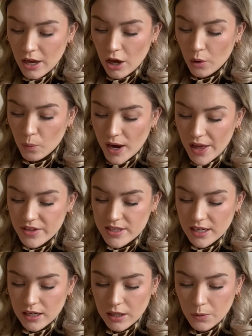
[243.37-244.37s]
Aware the
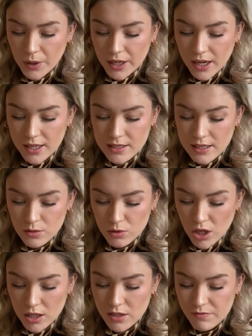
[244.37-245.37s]
sickly queen has little
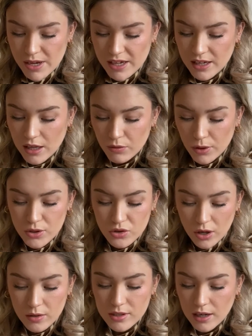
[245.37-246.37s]
chance of making it through the
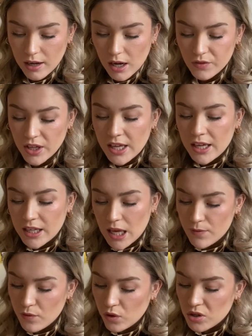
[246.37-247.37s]
trials alive,
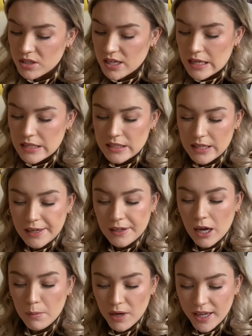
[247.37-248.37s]
Kiva volunteers to take
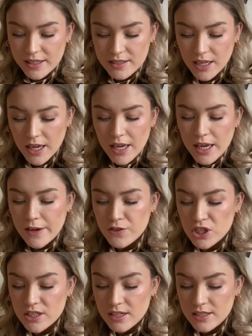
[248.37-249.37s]
her place. If she
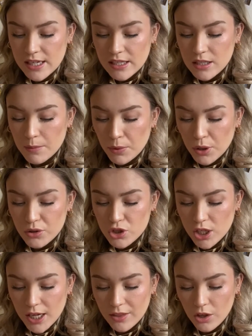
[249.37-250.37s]
succeeds, both
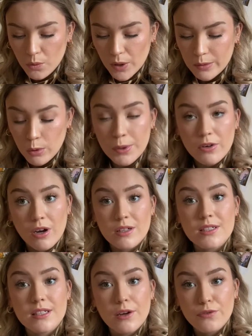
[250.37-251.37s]
she and the queen will be
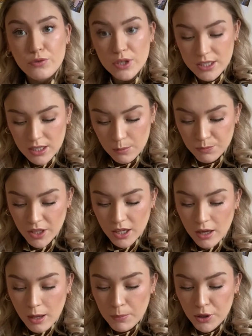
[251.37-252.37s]
granted their freedom.
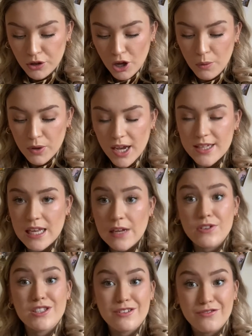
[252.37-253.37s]
But no one has ever
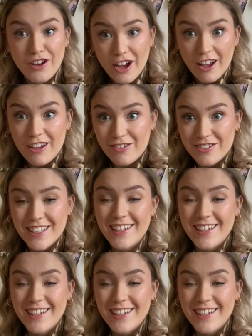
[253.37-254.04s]
survived.